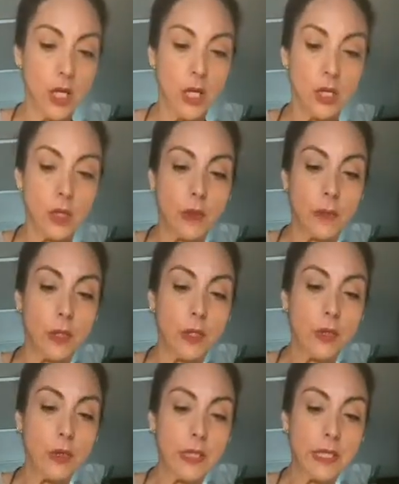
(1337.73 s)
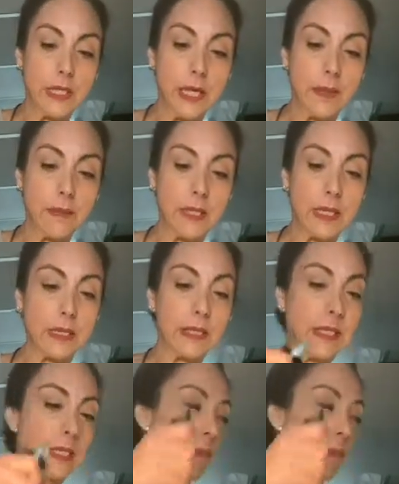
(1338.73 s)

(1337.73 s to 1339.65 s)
So I'm going to do the same as I did